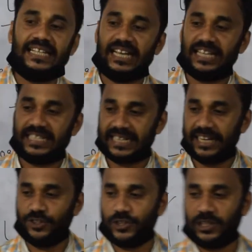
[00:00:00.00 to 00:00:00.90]

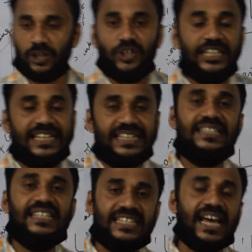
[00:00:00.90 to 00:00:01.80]
science? Logic is
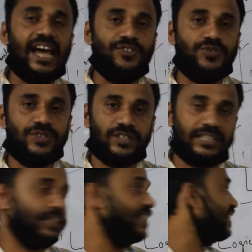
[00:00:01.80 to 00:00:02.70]
the science, that is